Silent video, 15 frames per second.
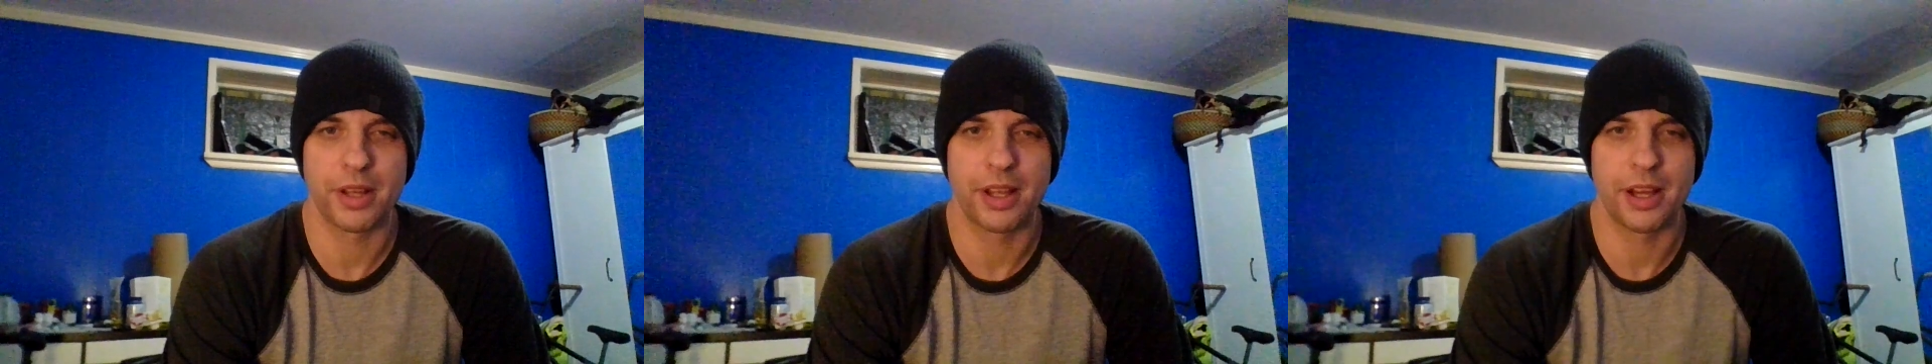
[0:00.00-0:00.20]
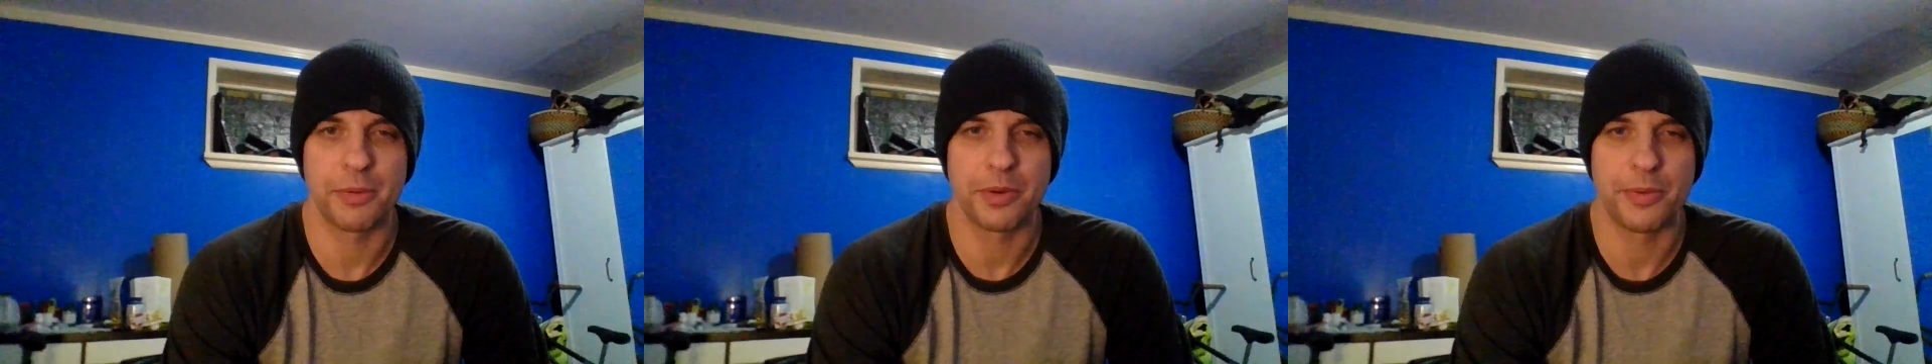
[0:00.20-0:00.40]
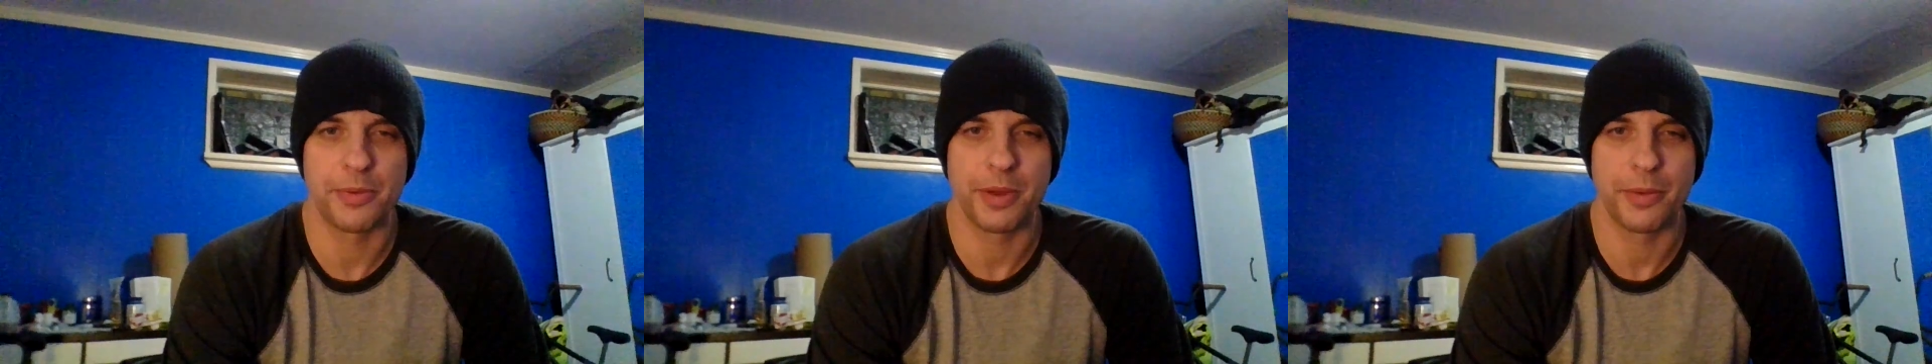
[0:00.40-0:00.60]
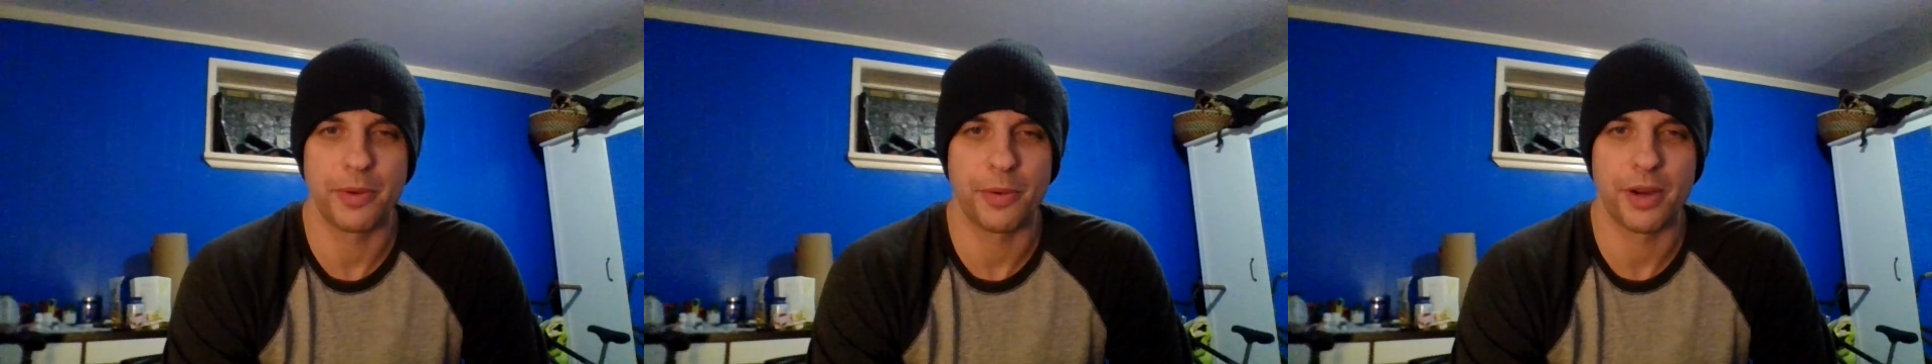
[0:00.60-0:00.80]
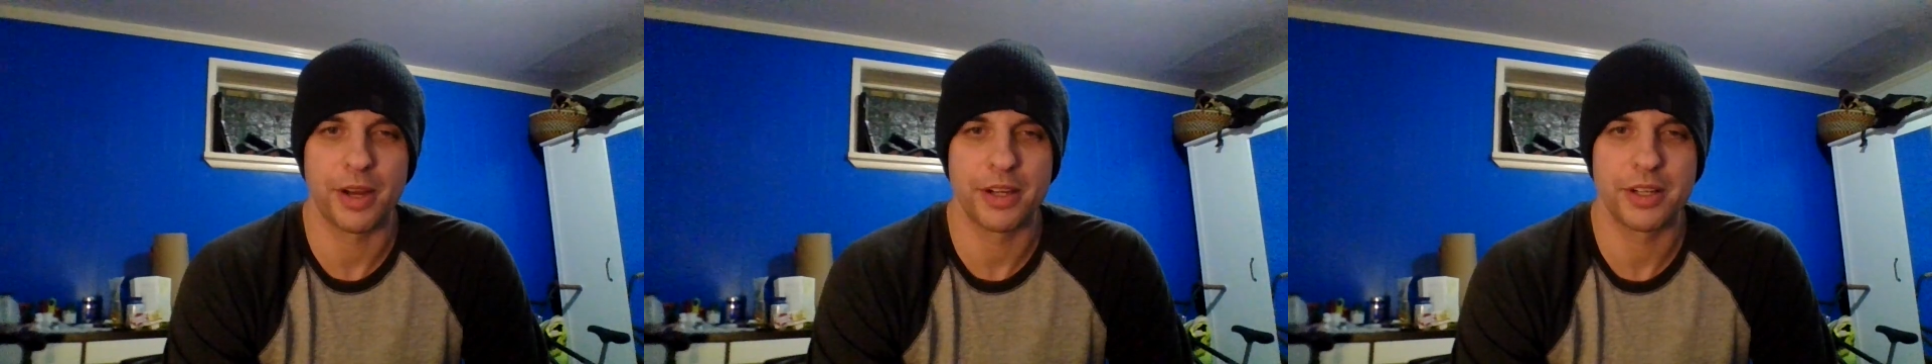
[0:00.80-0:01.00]
I wouldn't really want
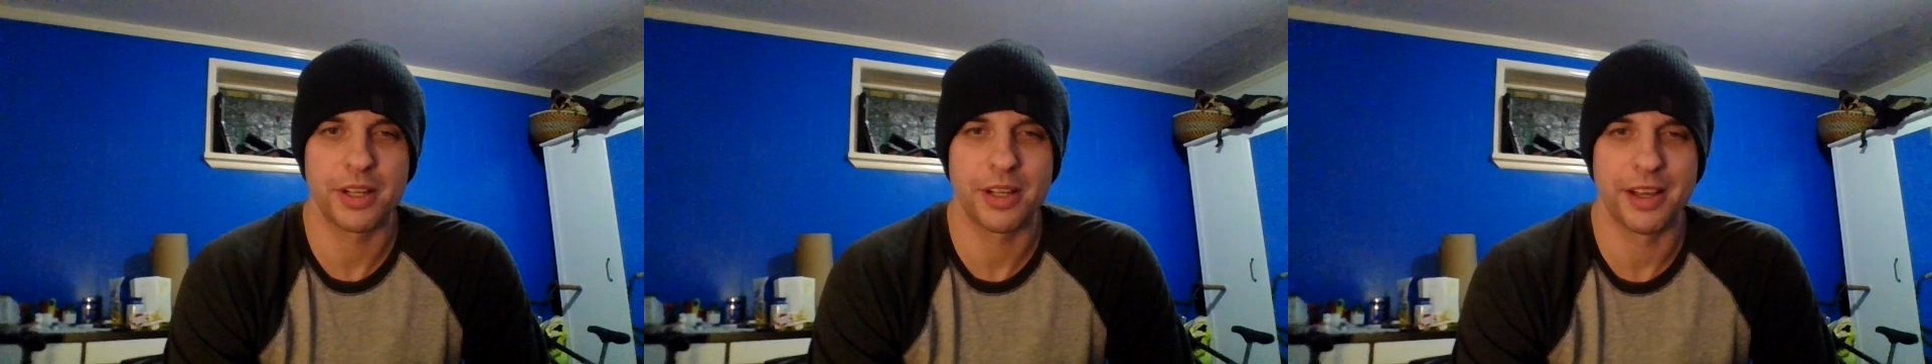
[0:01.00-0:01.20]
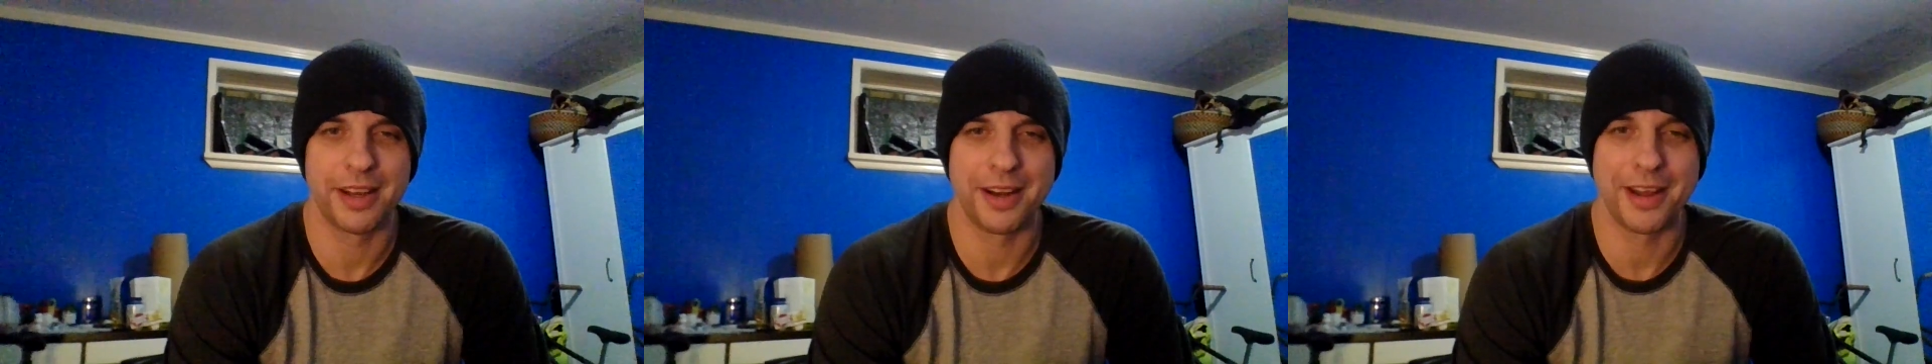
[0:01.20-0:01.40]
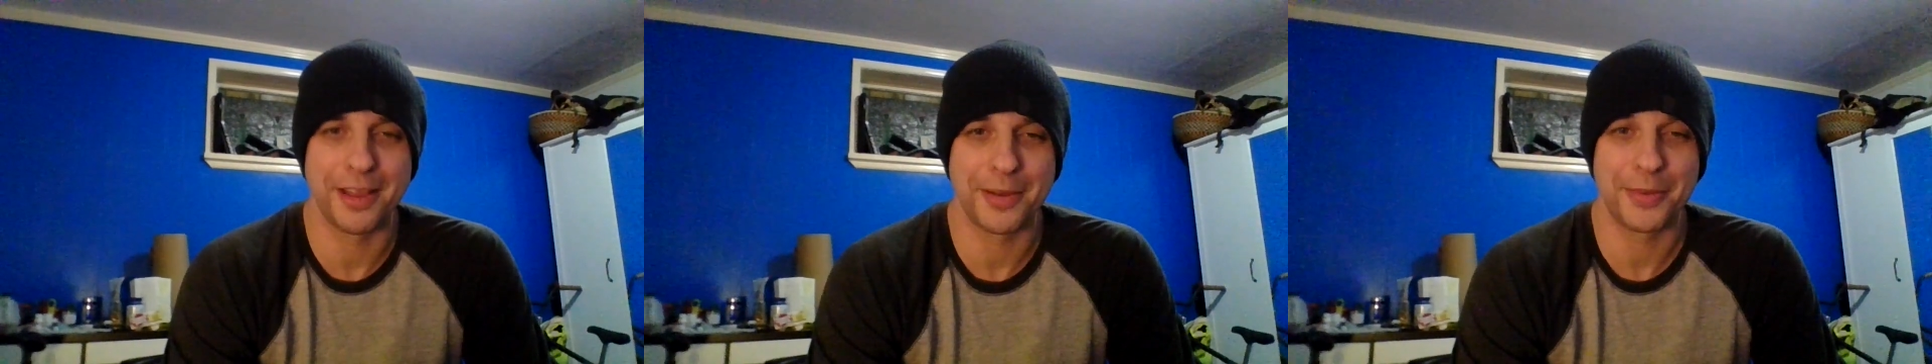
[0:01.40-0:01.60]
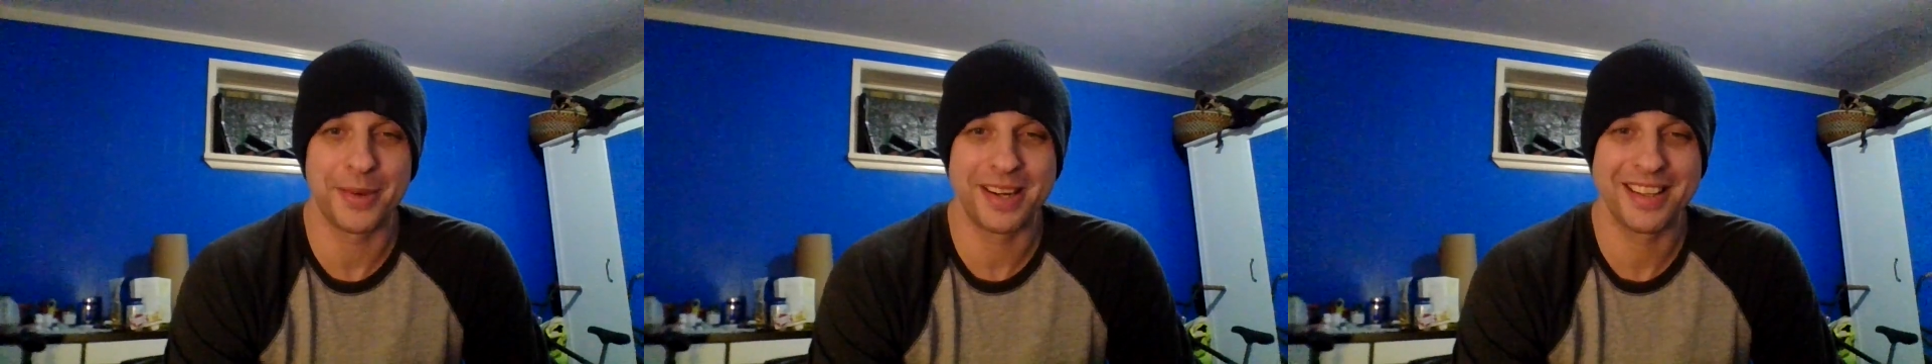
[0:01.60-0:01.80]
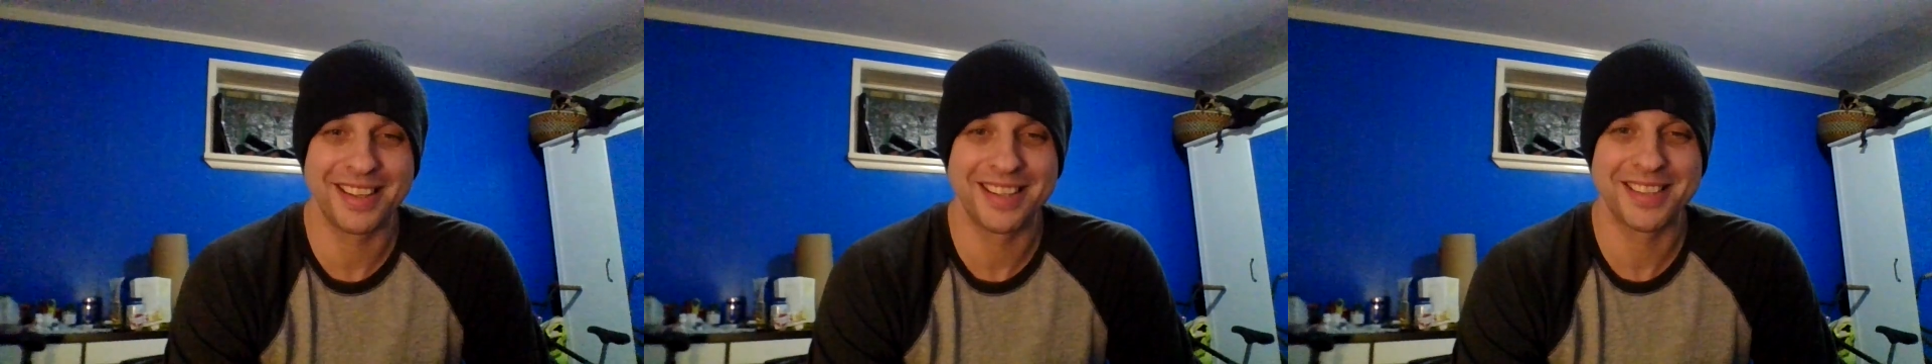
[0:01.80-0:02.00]
to watch another
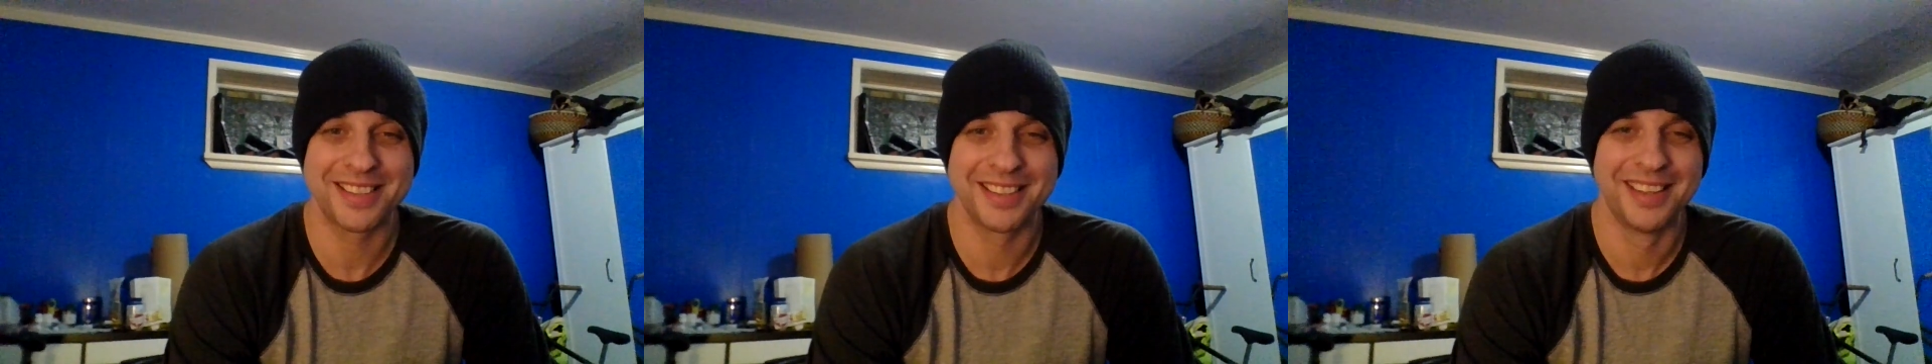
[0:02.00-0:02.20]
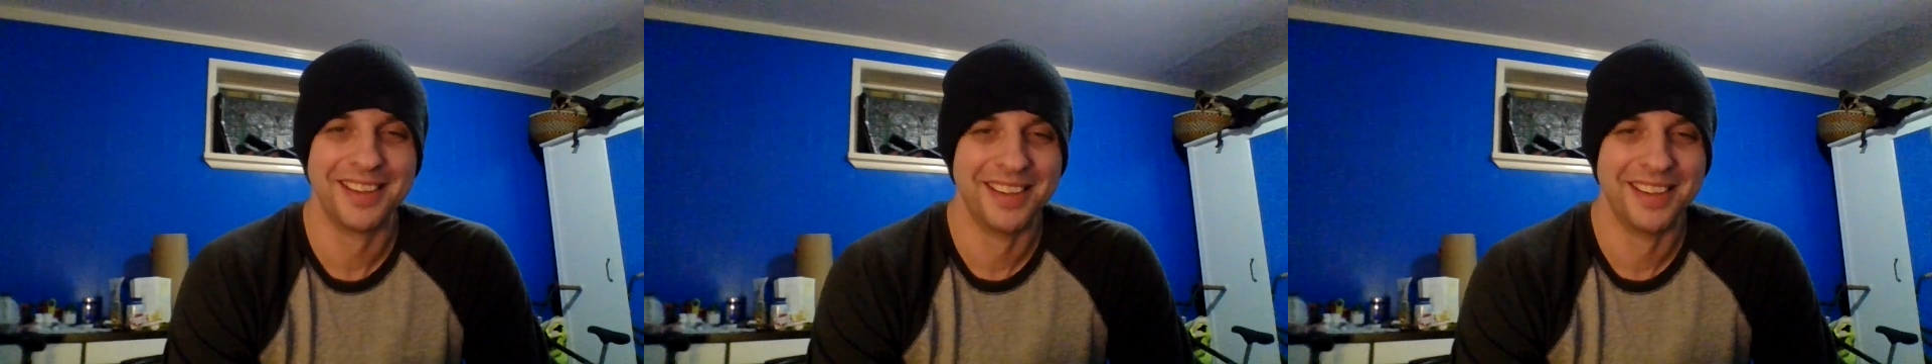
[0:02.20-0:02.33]
one of these,